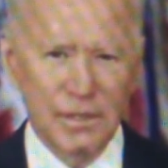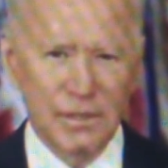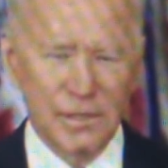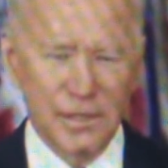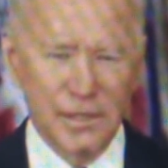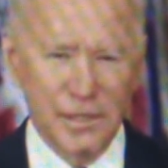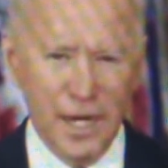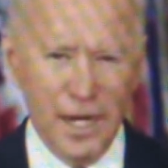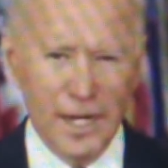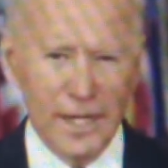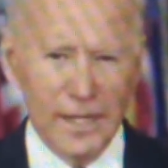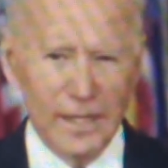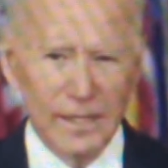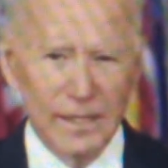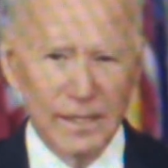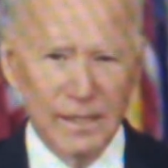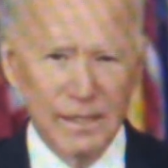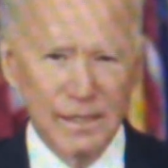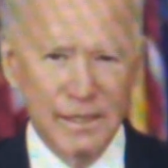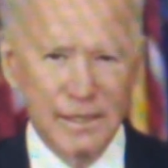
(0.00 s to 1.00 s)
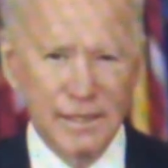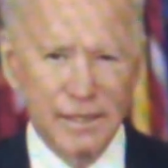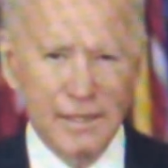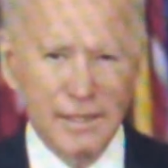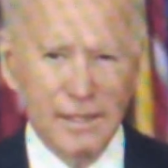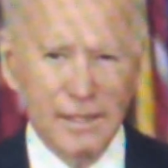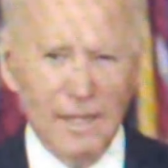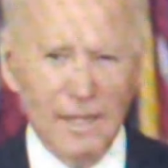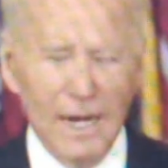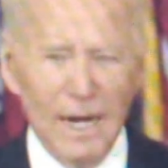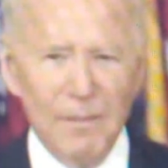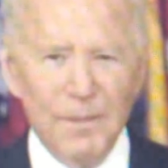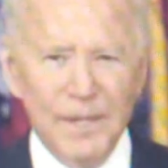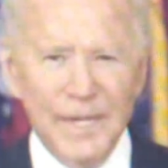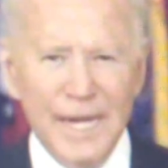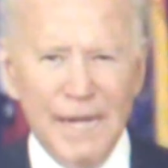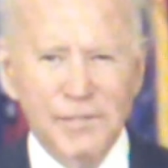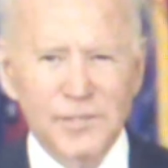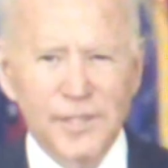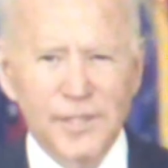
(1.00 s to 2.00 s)
tonight, I'm
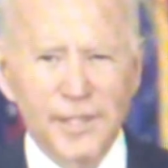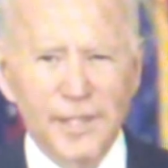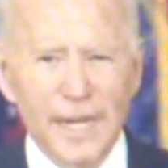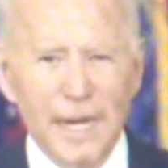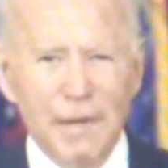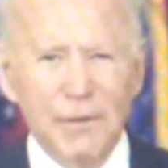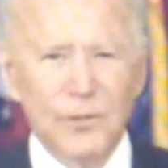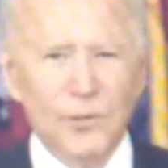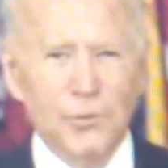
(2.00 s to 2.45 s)
announcing that I